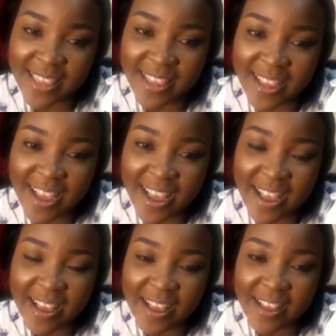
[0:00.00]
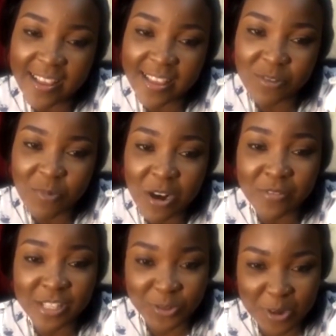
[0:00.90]
You take the Shada, I take the
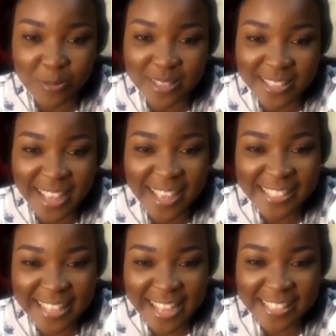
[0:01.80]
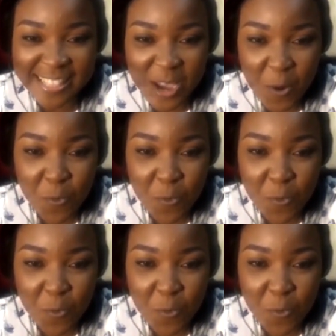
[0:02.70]
Ghana. You remember that scene?